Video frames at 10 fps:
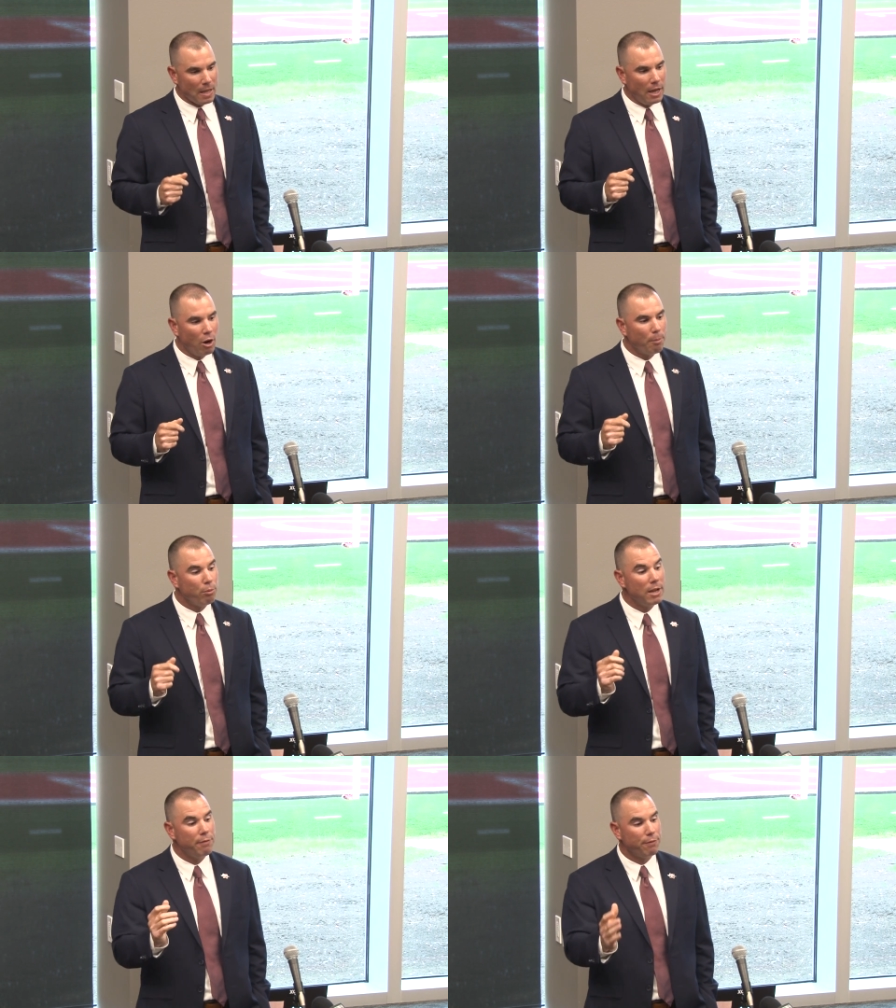in our
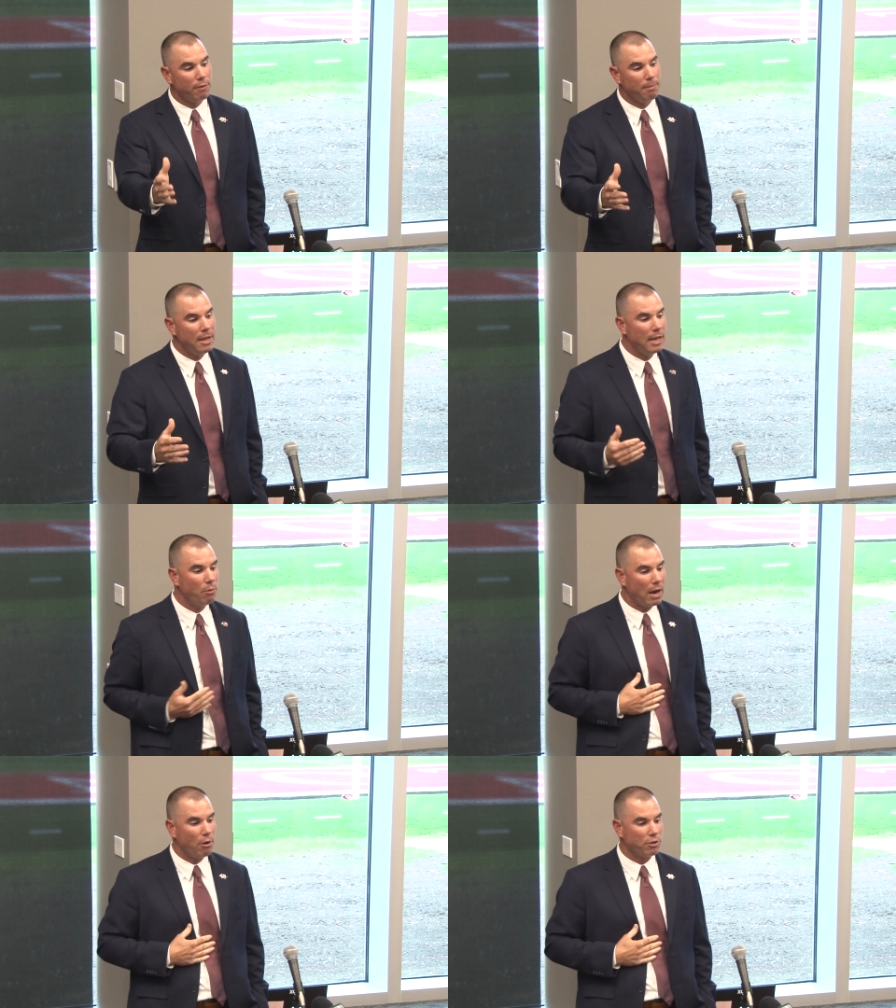brief meeting
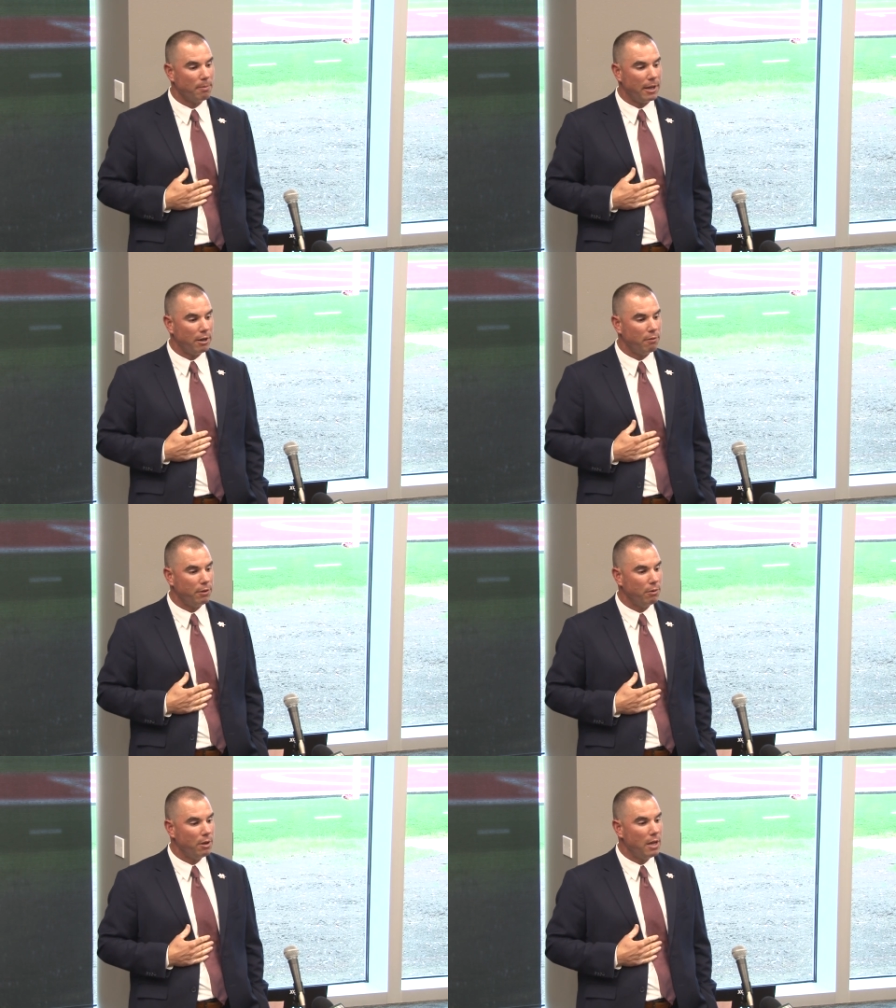when I was on my interview,